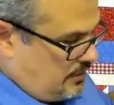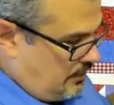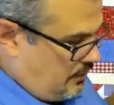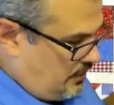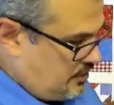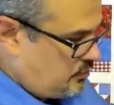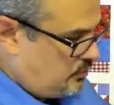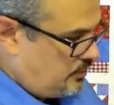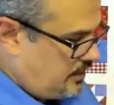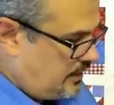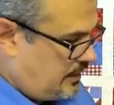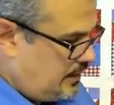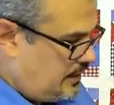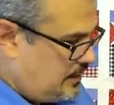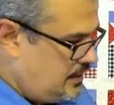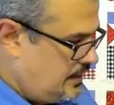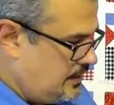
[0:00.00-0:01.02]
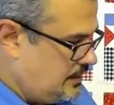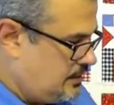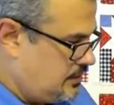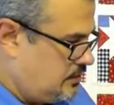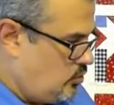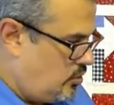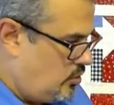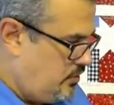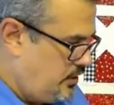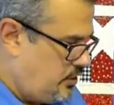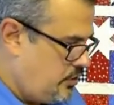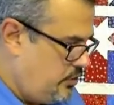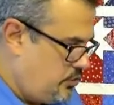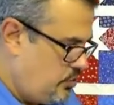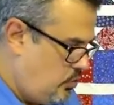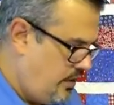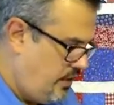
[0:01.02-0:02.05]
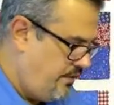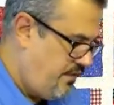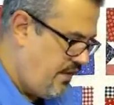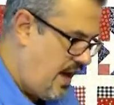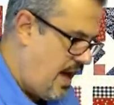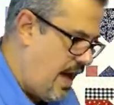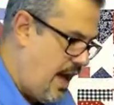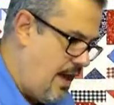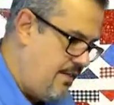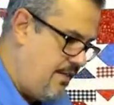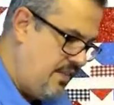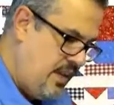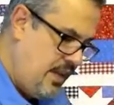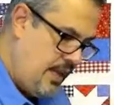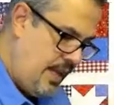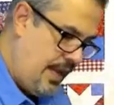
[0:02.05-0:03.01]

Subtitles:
one. This one again is normally $225,